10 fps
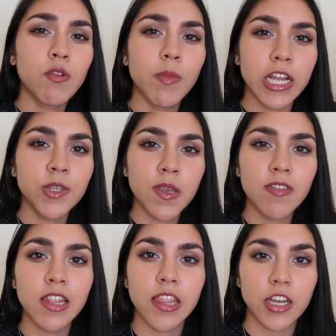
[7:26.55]
reminds me
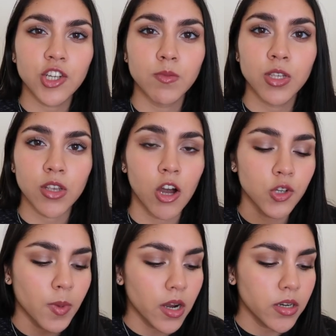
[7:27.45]
of the Lush
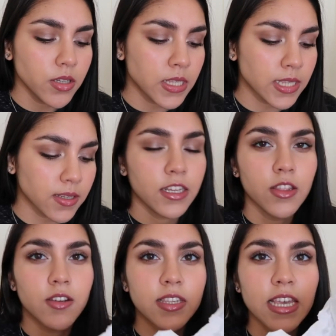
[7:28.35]
massage bars, and it
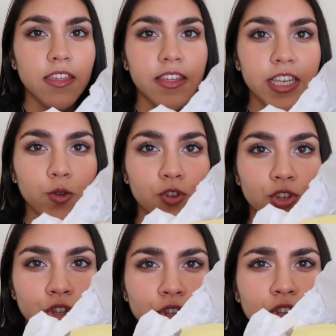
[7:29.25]
looks like this, which
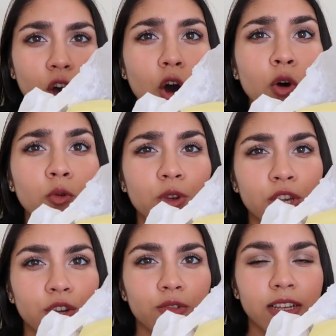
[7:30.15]
is so cute.